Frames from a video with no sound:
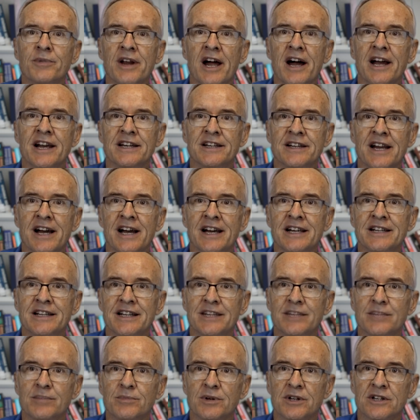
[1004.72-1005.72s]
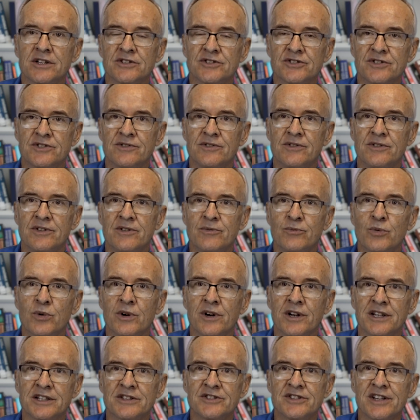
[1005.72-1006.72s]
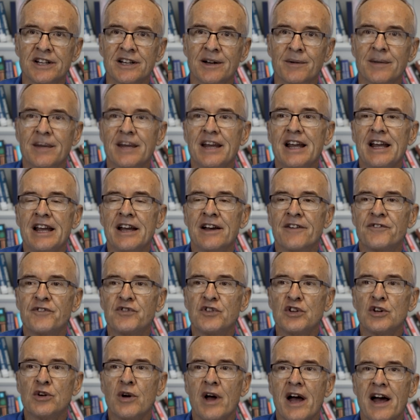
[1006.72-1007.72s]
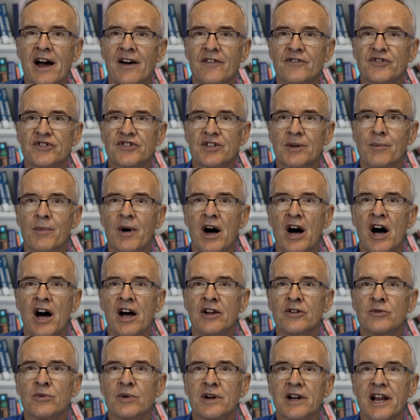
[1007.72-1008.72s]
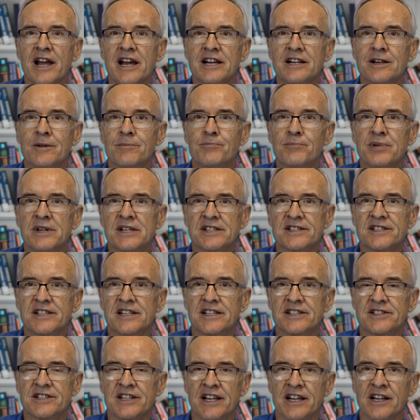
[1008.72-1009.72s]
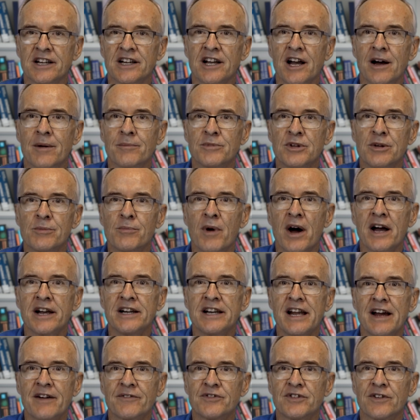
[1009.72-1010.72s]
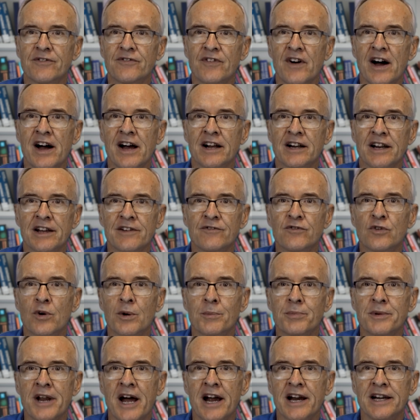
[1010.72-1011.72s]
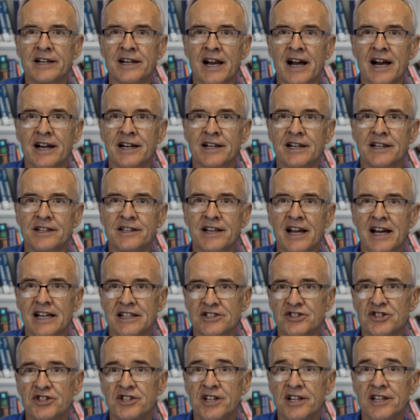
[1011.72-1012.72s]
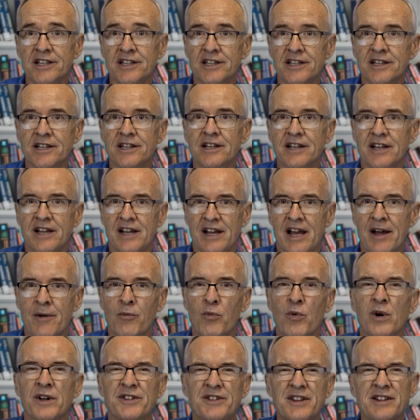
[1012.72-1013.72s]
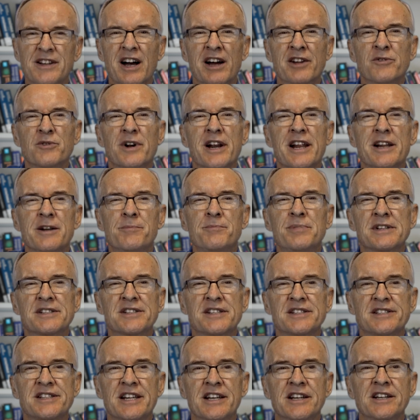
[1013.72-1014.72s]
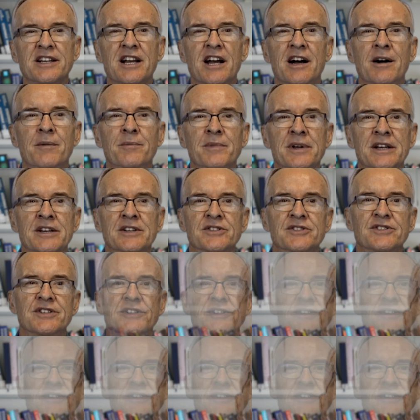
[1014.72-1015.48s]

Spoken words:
990 because we're exempt. If you have some unrelated business income, you might have to file a Form 990-T. And what unrelated business income is,